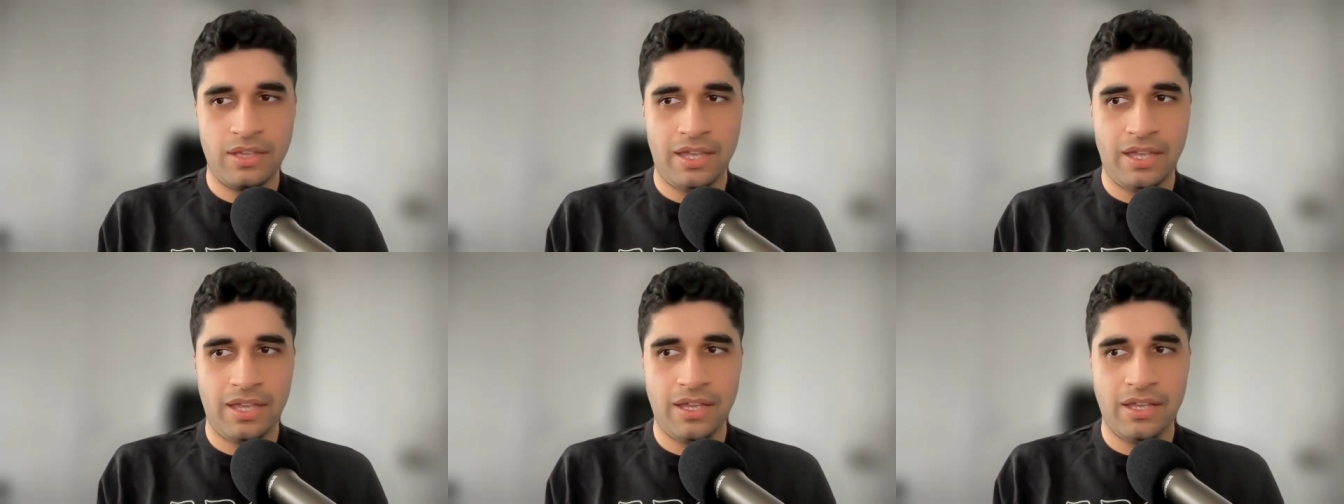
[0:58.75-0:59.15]

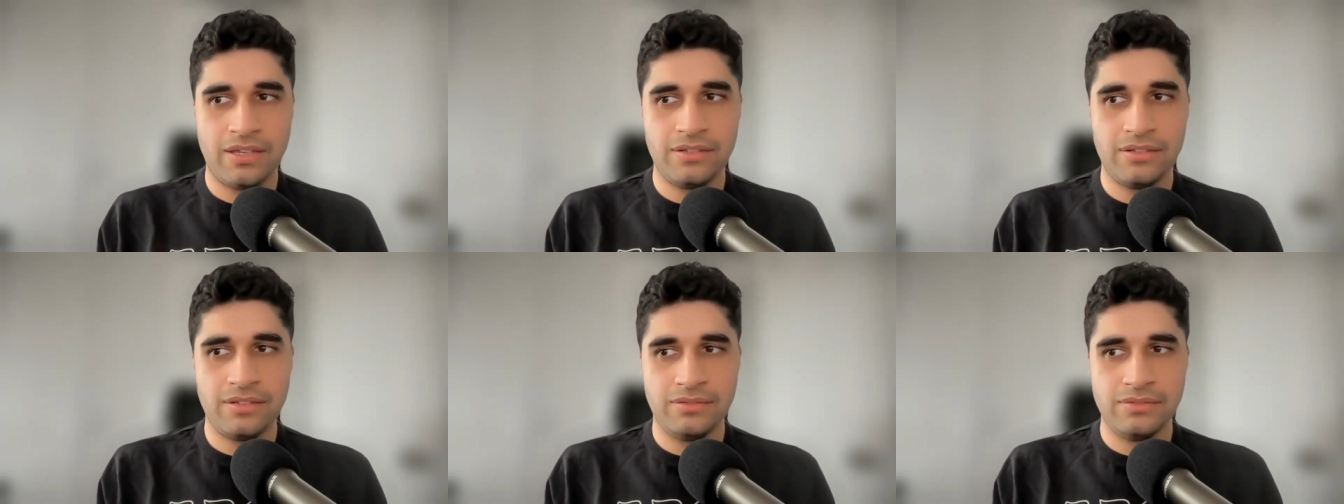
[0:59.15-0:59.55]

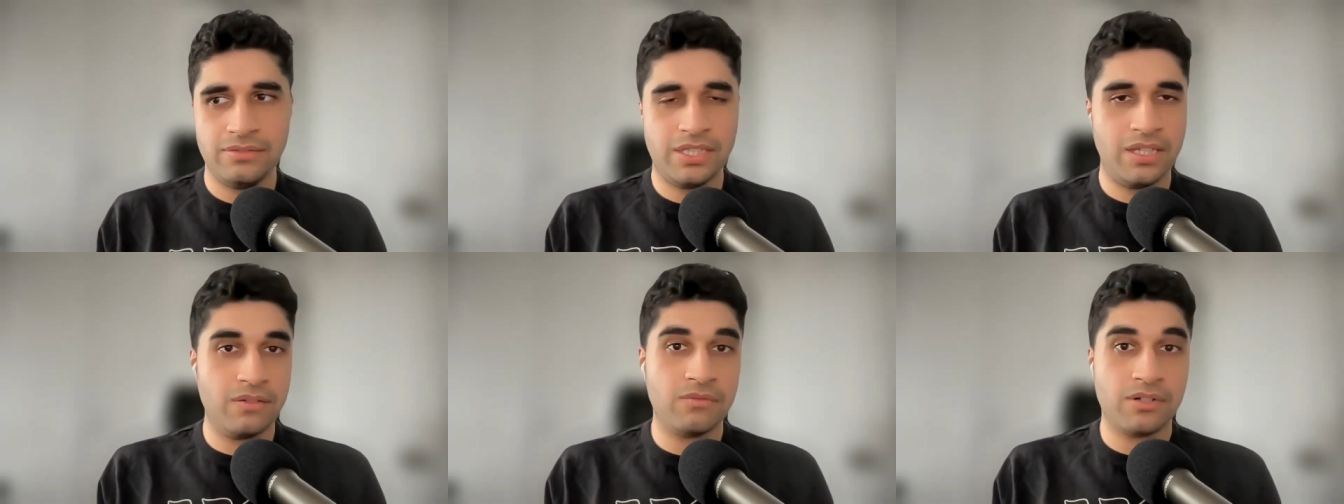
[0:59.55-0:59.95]
and
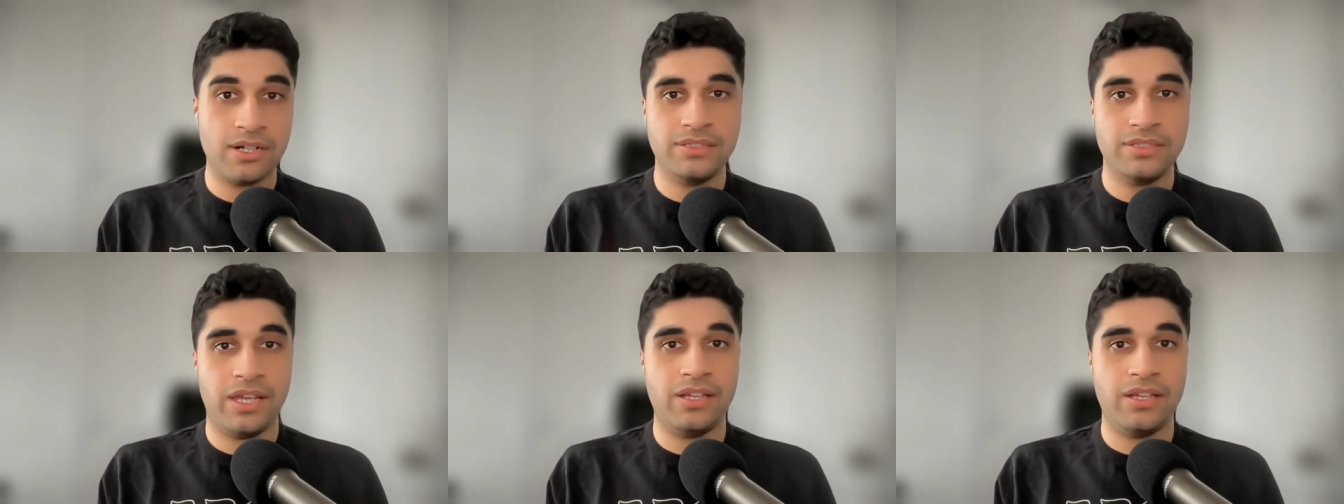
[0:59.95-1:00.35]
see where
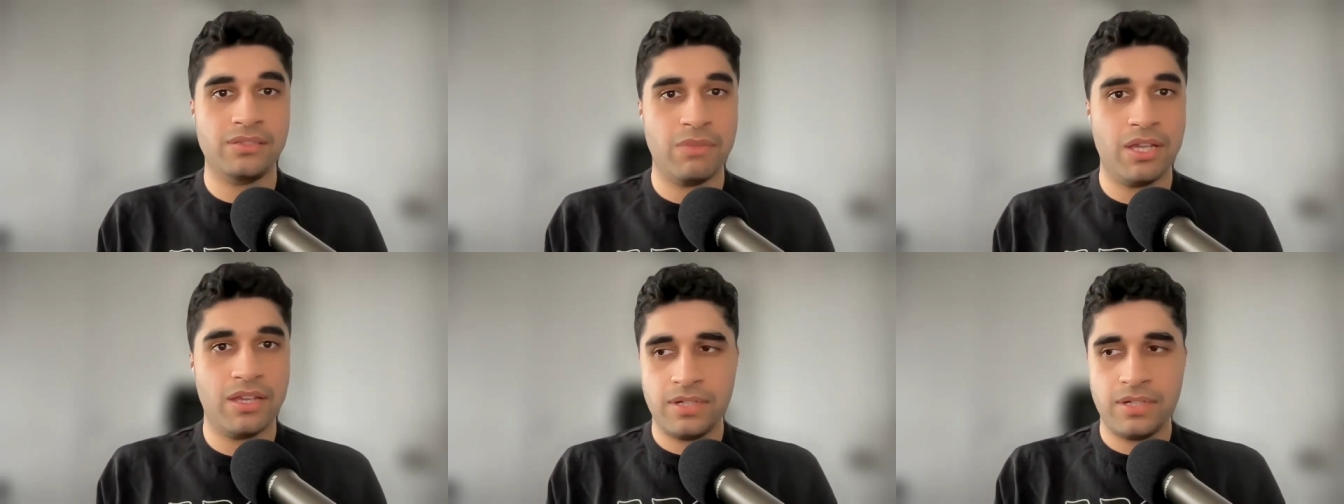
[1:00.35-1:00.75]
it takes
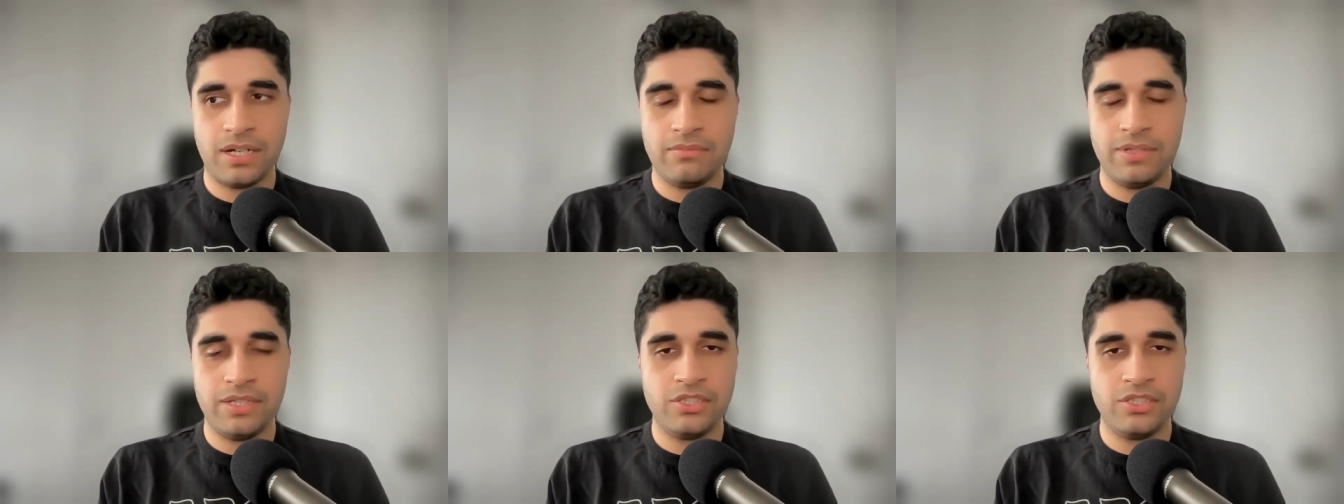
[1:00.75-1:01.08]
me. I'm in